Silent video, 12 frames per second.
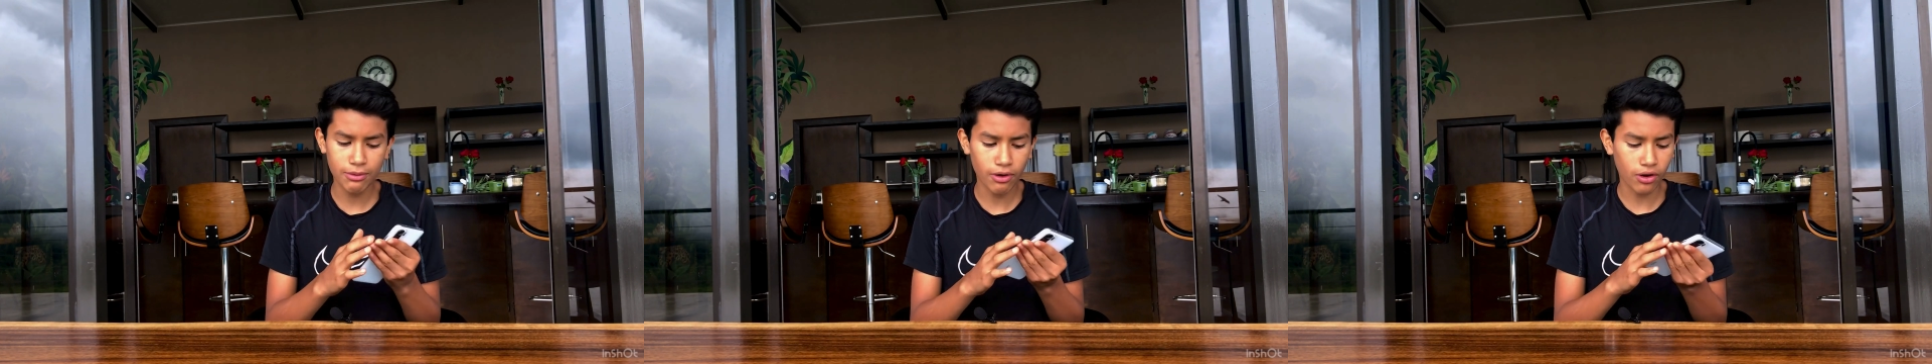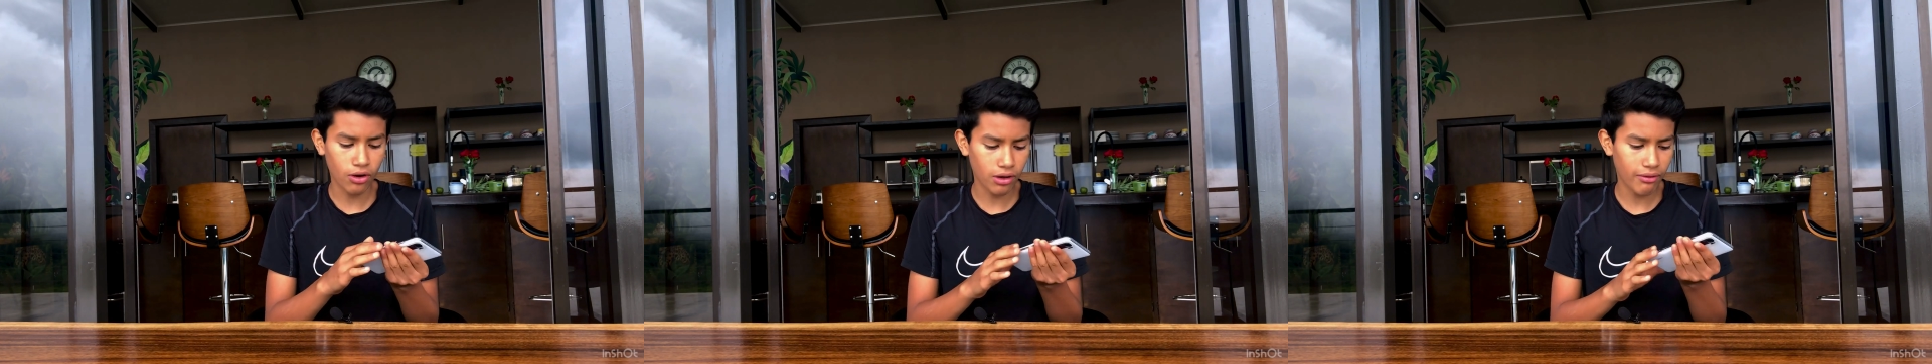
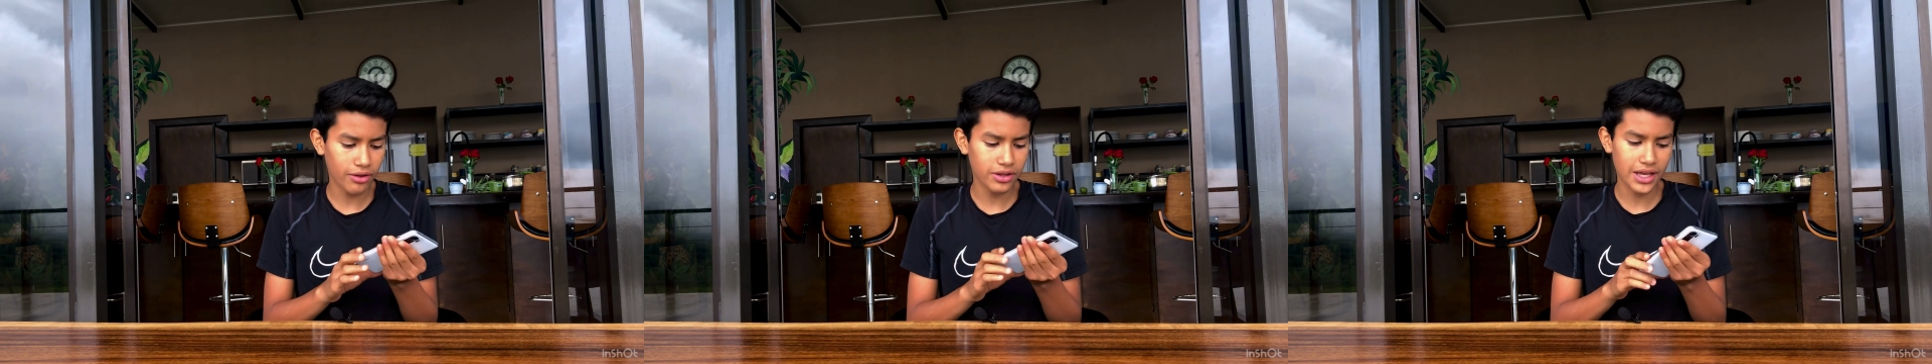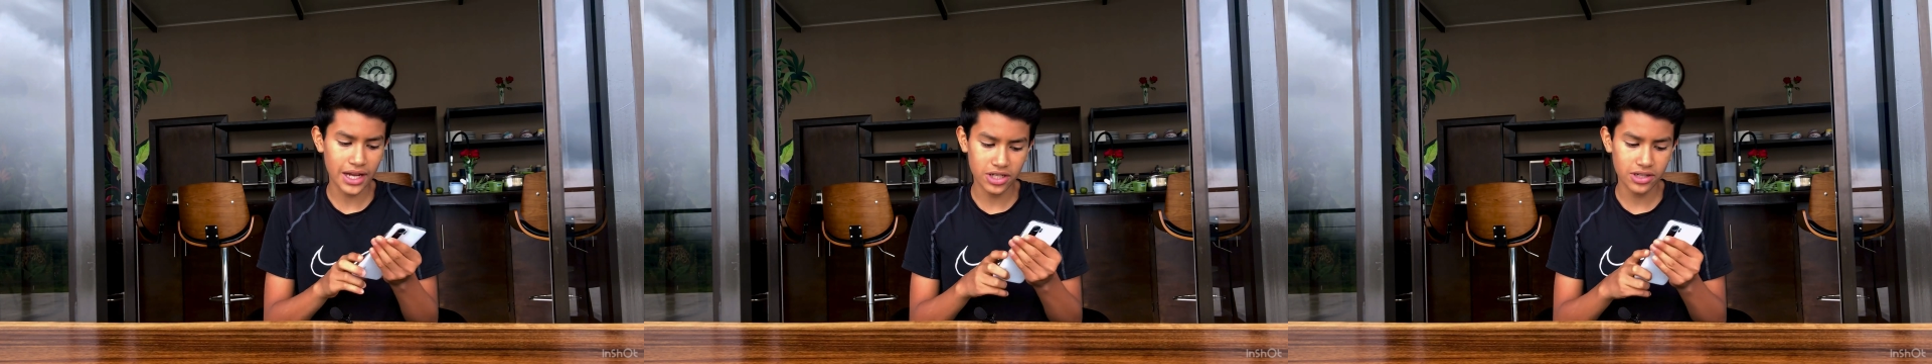going all around
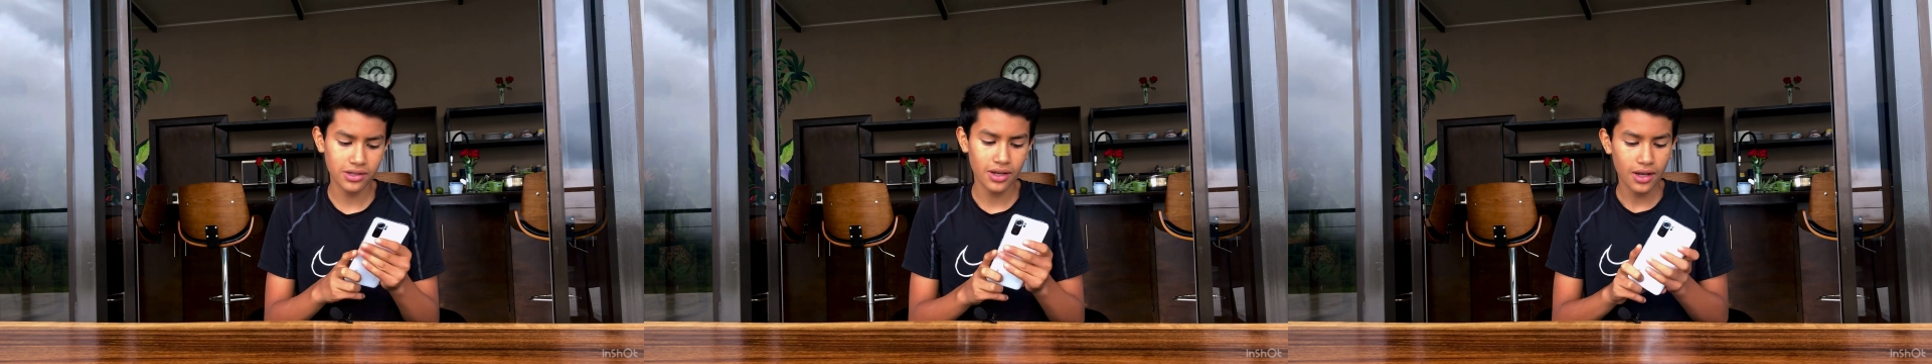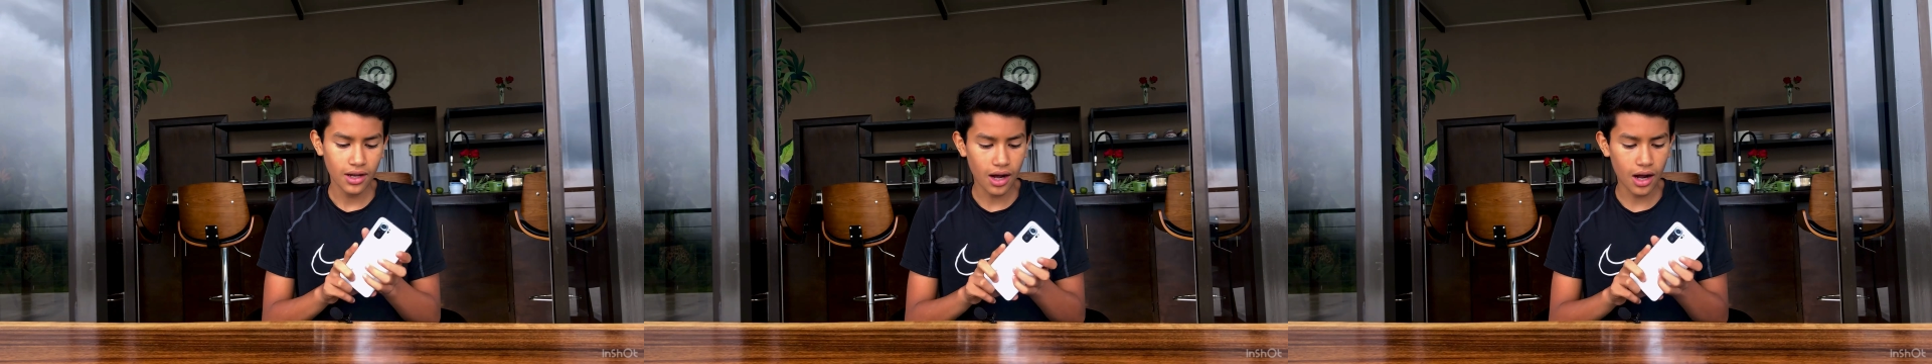the edges.
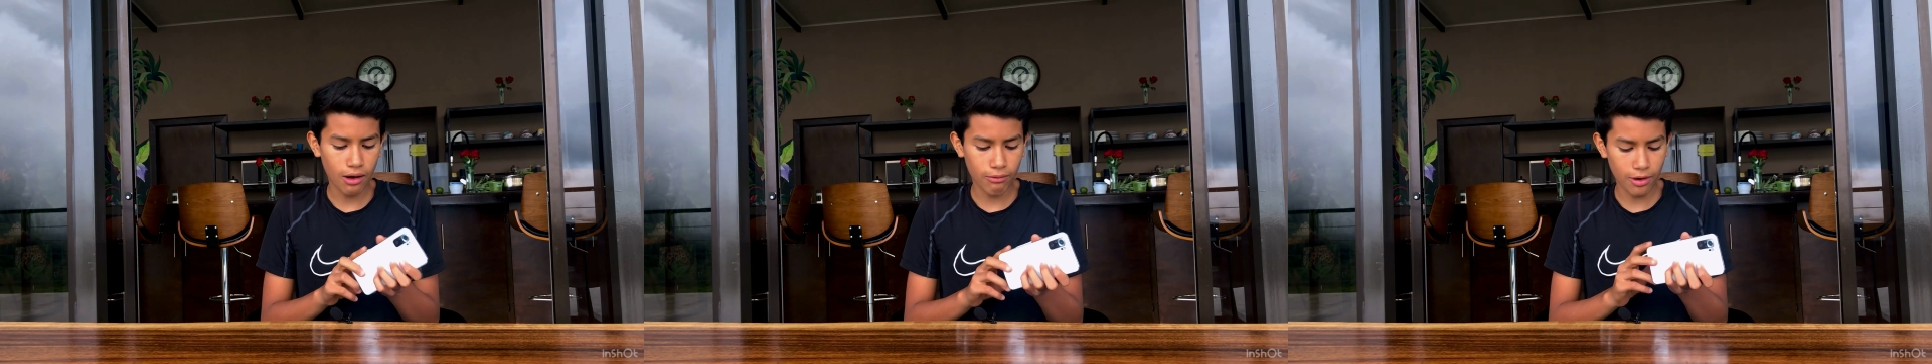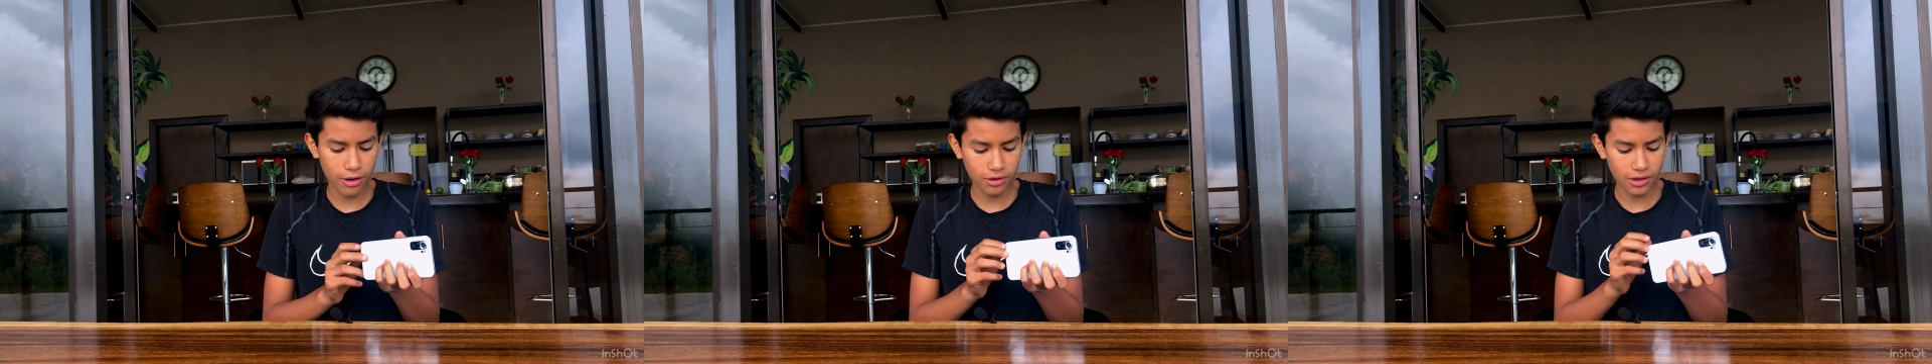
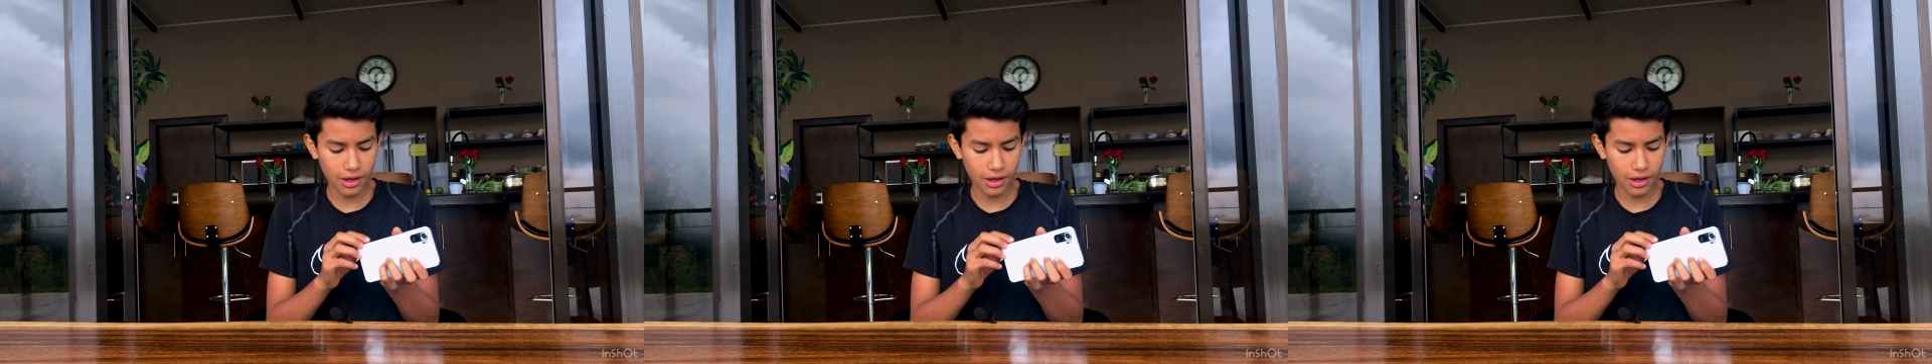Around